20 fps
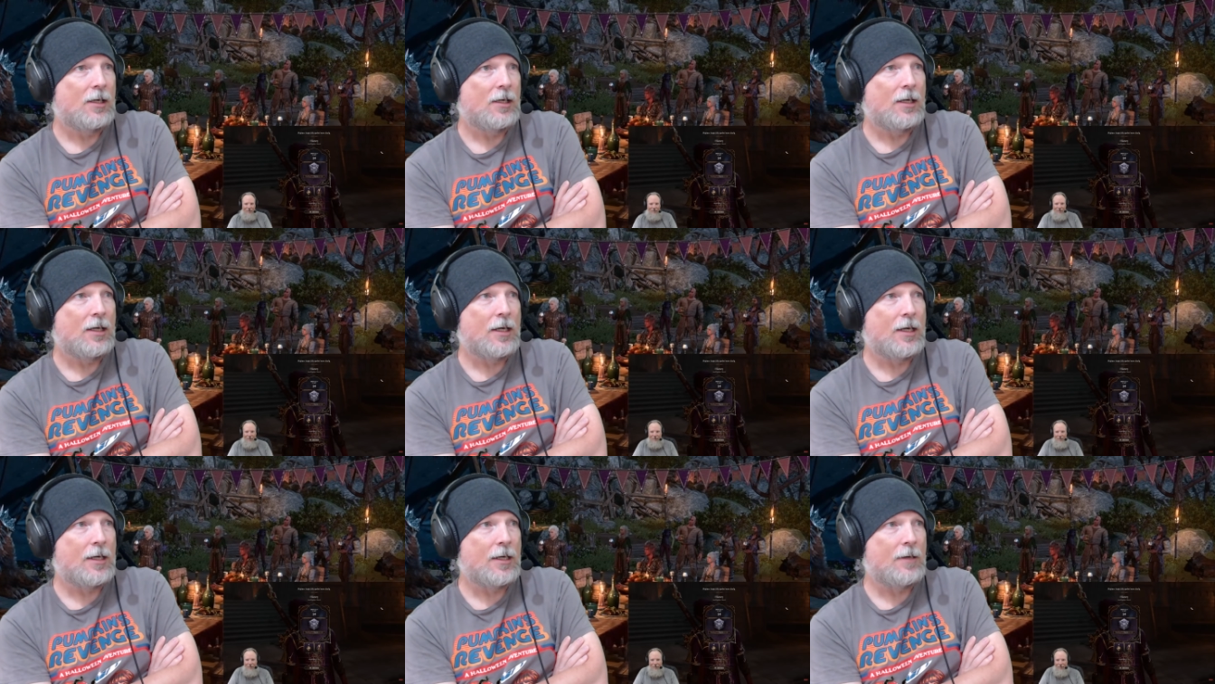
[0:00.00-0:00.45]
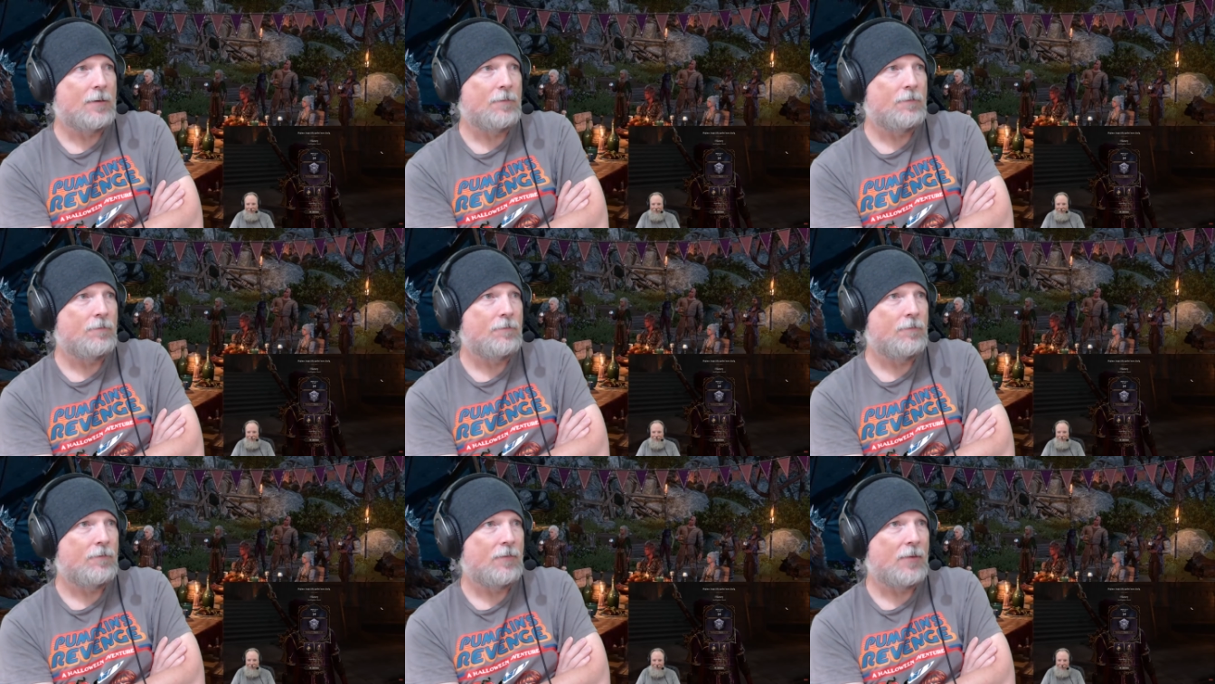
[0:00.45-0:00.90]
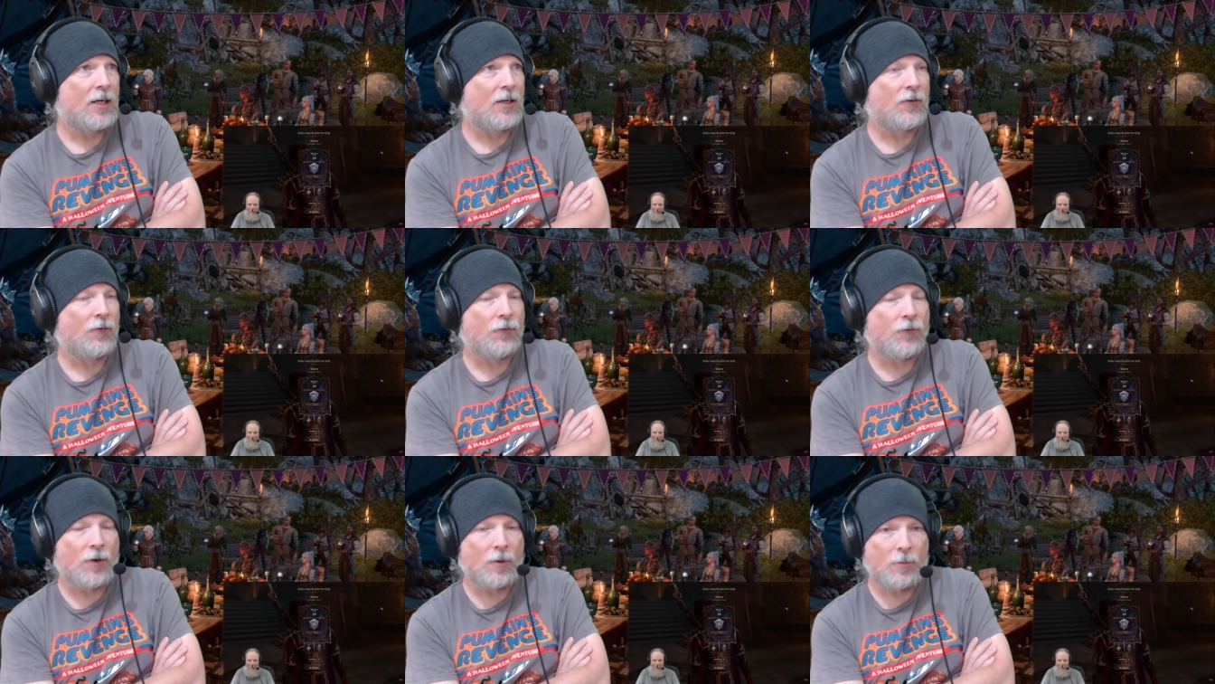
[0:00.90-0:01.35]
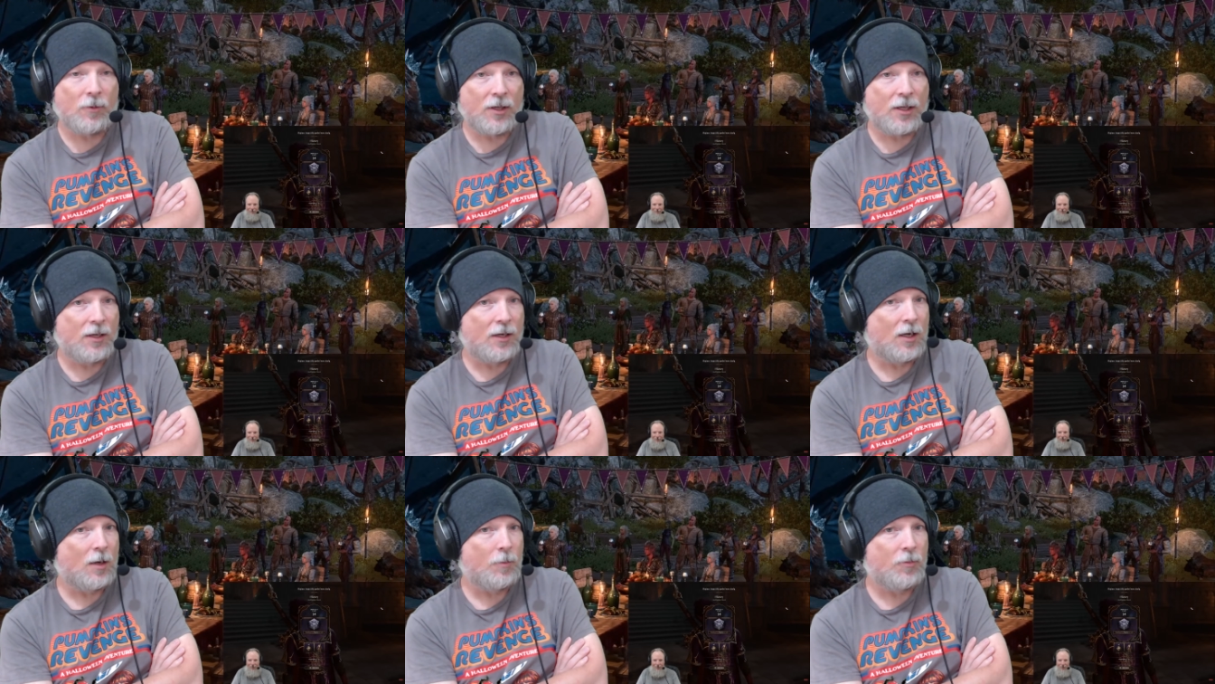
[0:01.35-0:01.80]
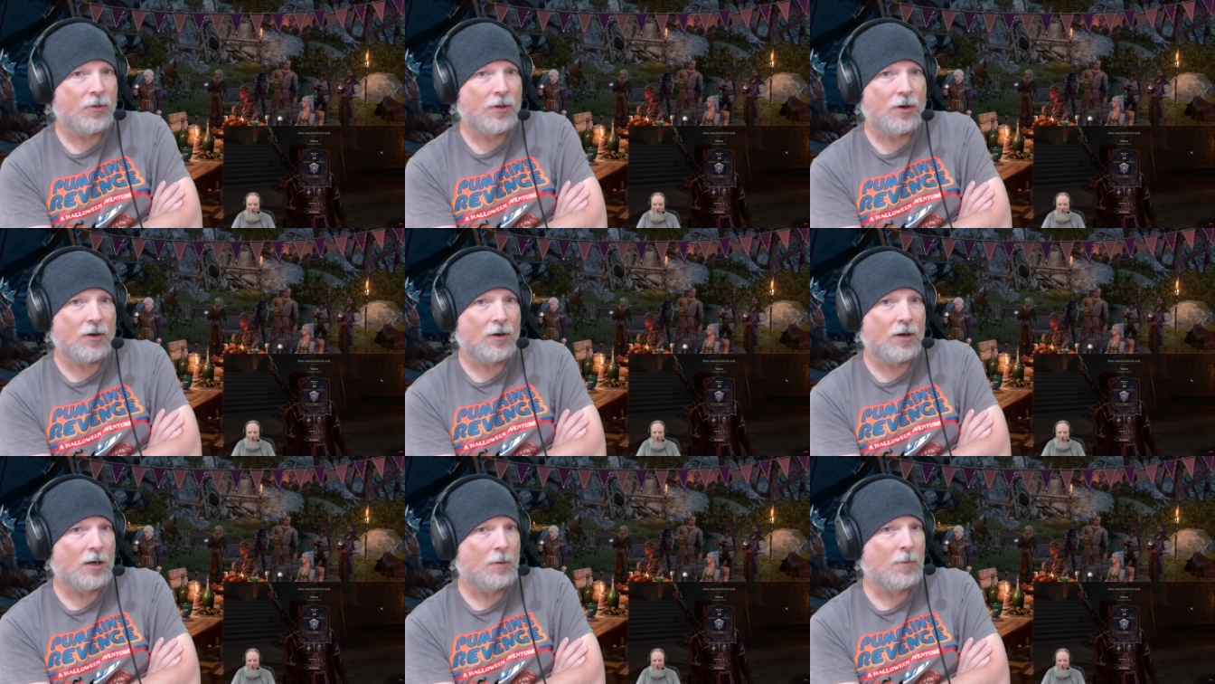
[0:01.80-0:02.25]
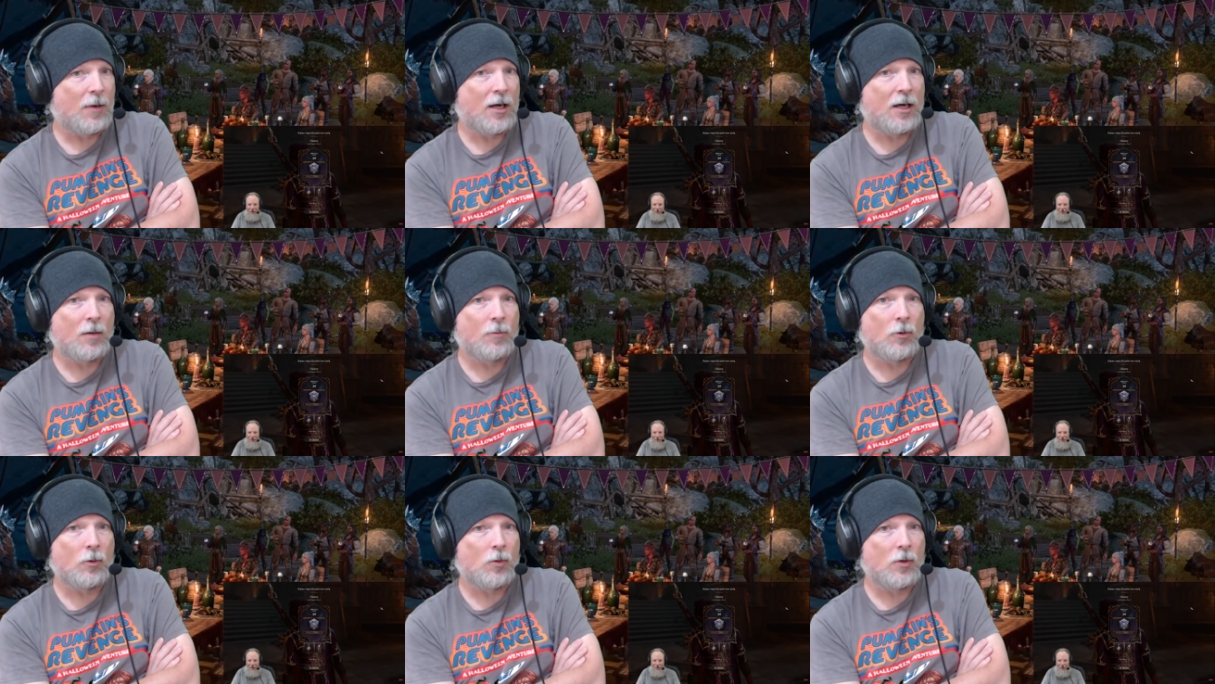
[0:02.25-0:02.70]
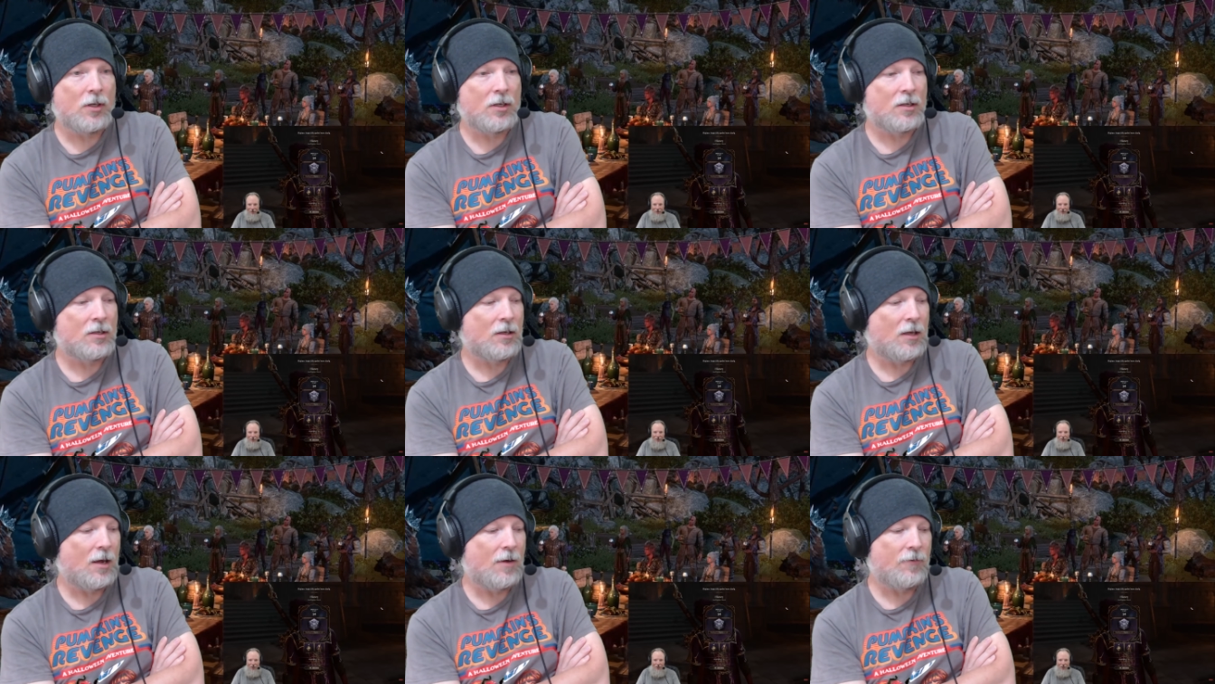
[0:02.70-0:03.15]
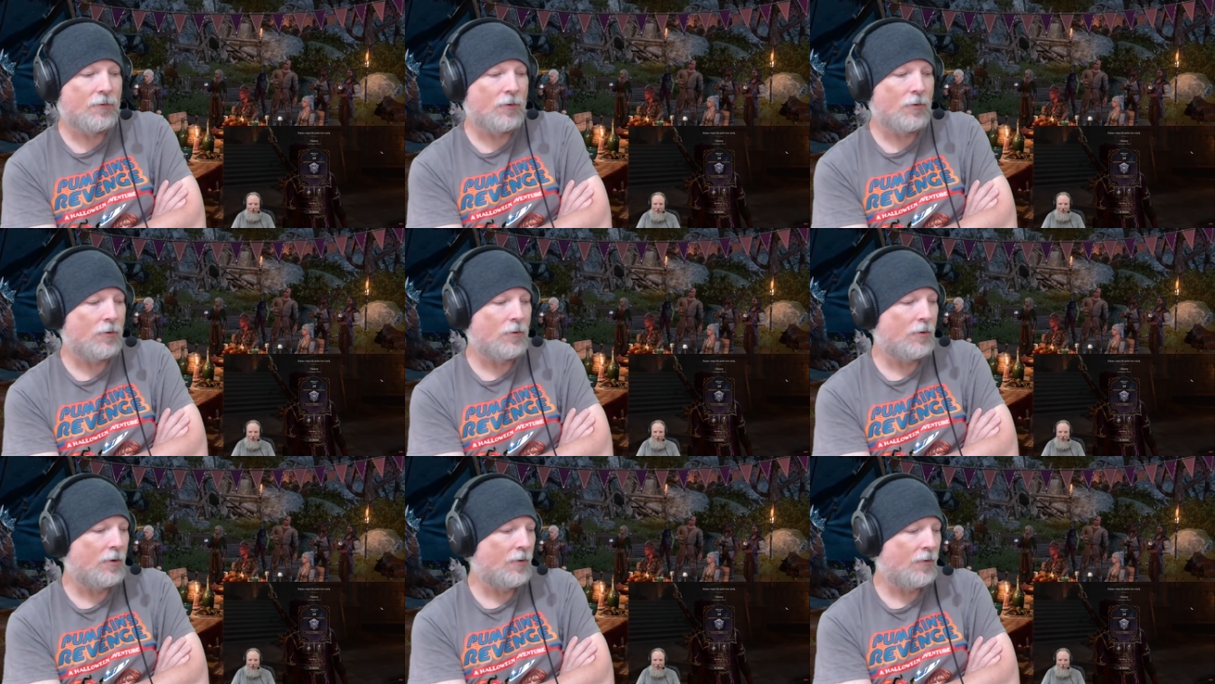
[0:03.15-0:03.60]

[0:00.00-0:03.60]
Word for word: Um, it's firmly up there in my number one slot for,